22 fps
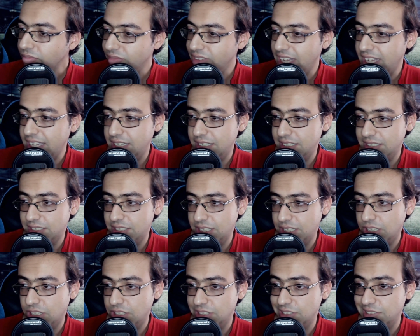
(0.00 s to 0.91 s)
And you can
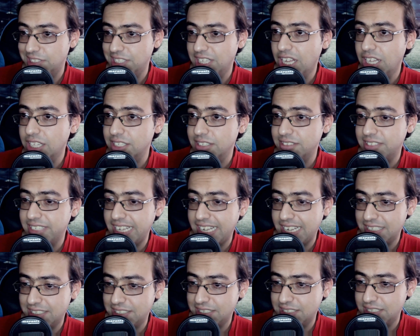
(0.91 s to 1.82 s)
see all those other
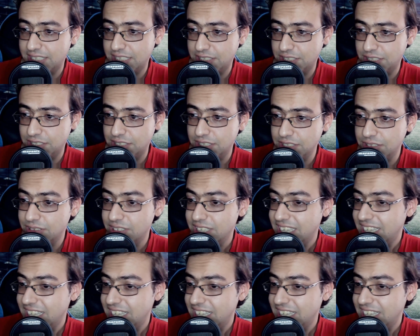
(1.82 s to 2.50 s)
tasks that to do,